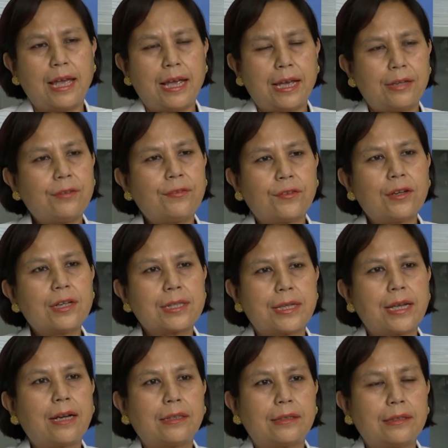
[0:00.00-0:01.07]
And of course,
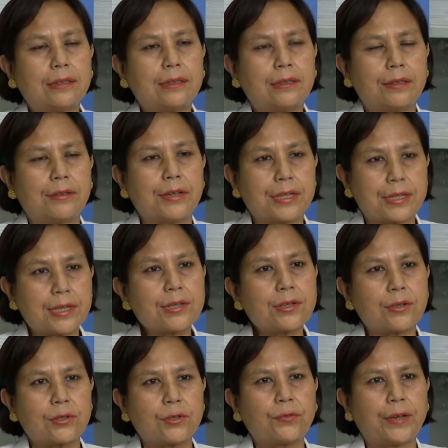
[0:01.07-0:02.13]
there are other reasons
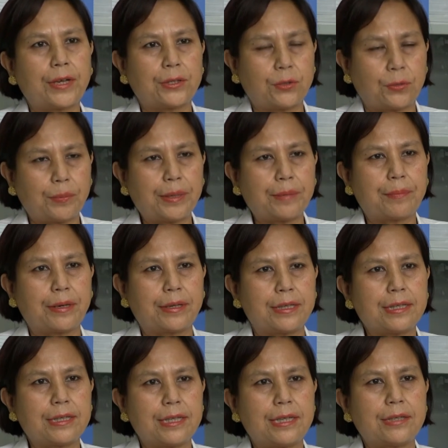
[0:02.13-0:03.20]
also for ectopic
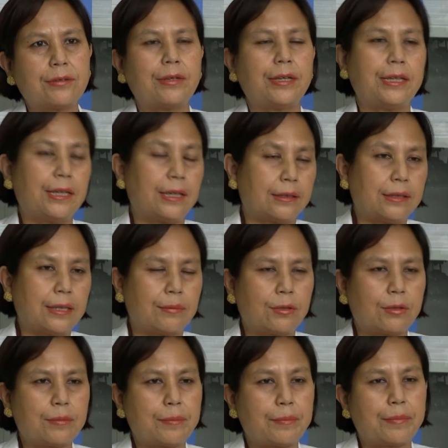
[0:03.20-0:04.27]
pregnancies or any other
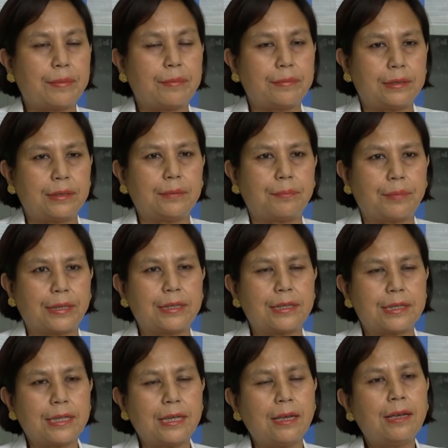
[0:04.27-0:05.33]
abnormal
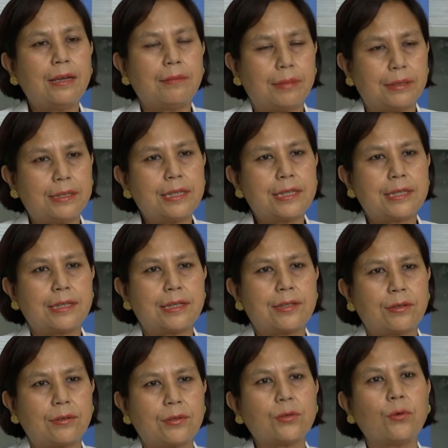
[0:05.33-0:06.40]
pregnancy. But this is
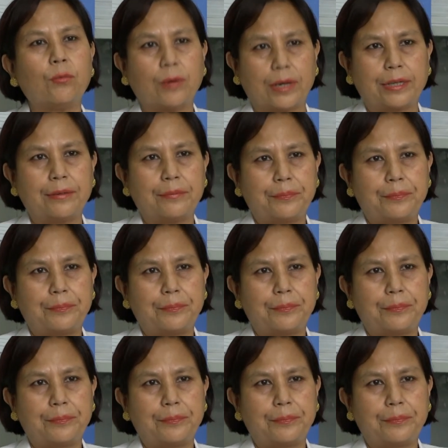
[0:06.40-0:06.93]
also one.